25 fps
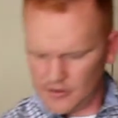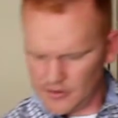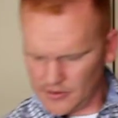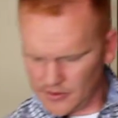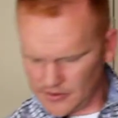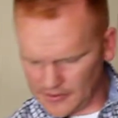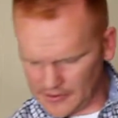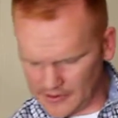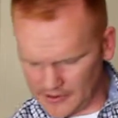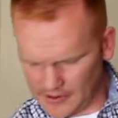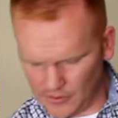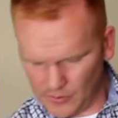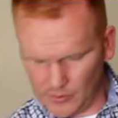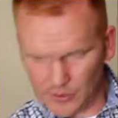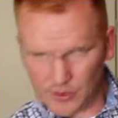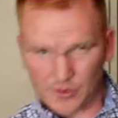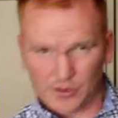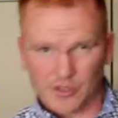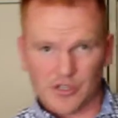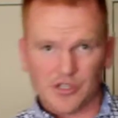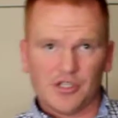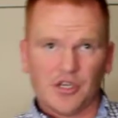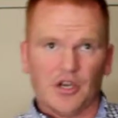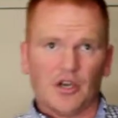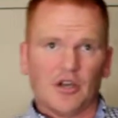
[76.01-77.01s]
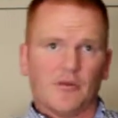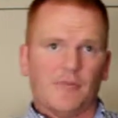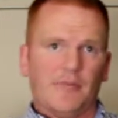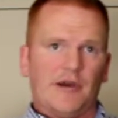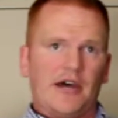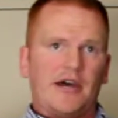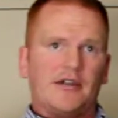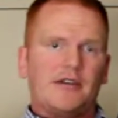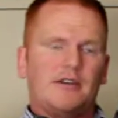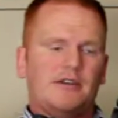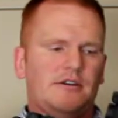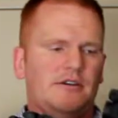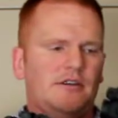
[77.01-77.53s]
which we're going to talk
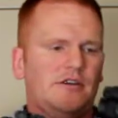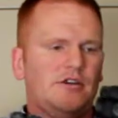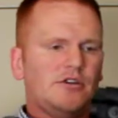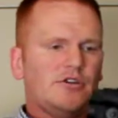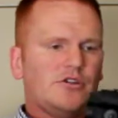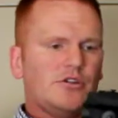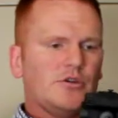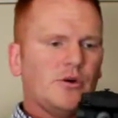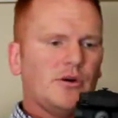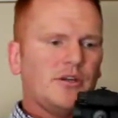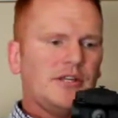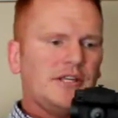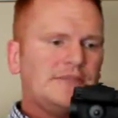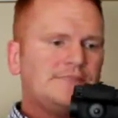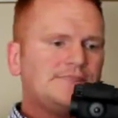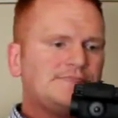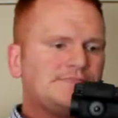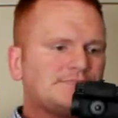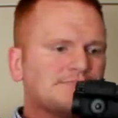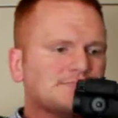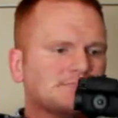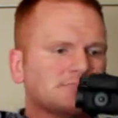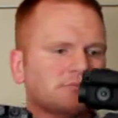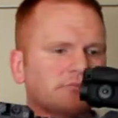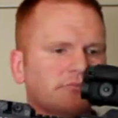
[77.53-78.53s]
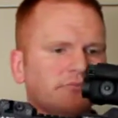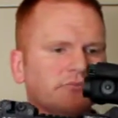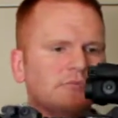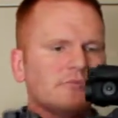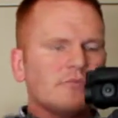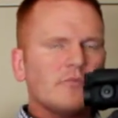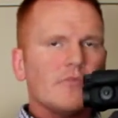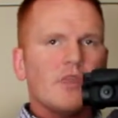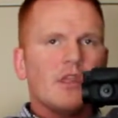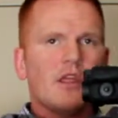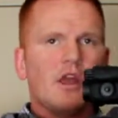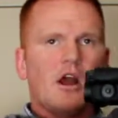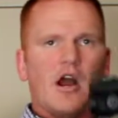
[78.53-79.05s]
about here shortly.
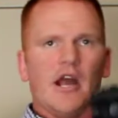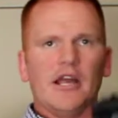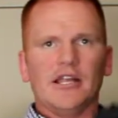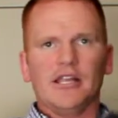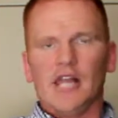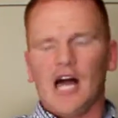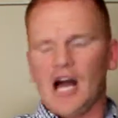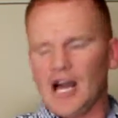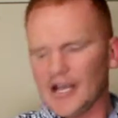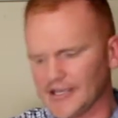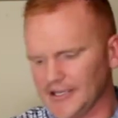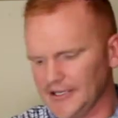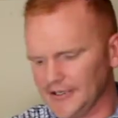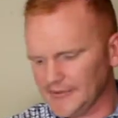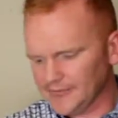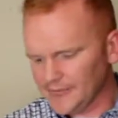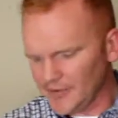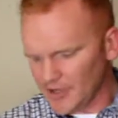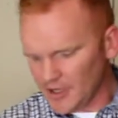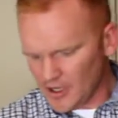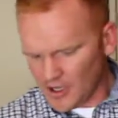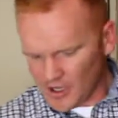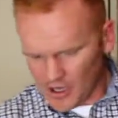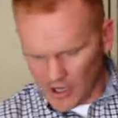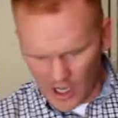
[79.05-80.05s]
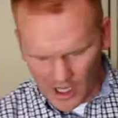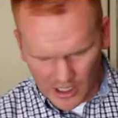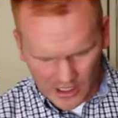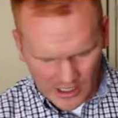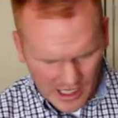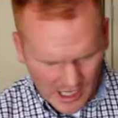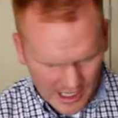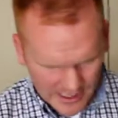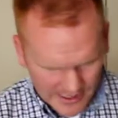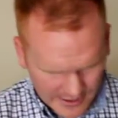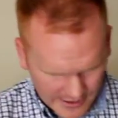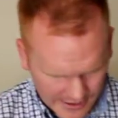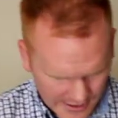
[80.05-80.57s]
Alright, locking. All
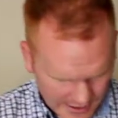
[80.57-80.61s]
locking